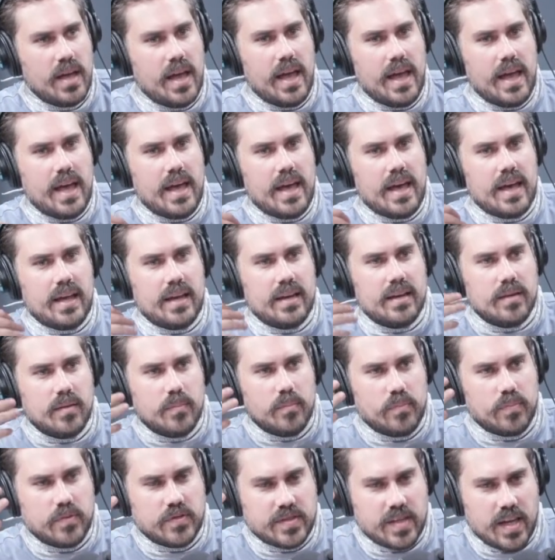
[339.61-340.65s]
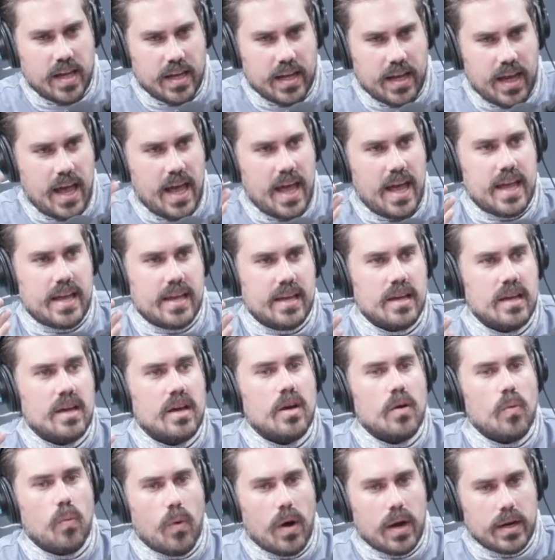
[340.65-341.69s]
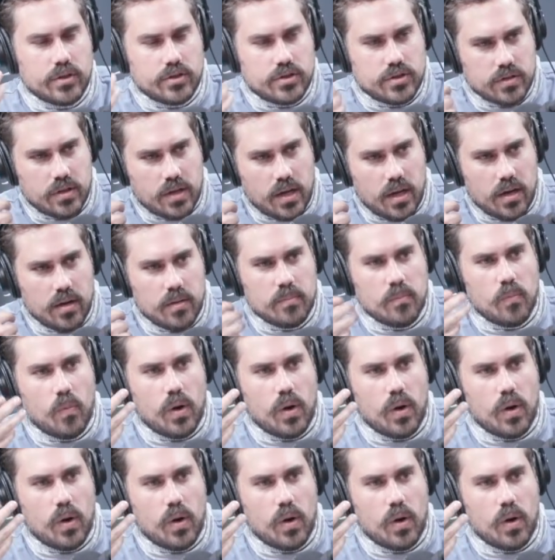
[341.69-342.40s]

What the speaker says: and saying, hey, why don't you come?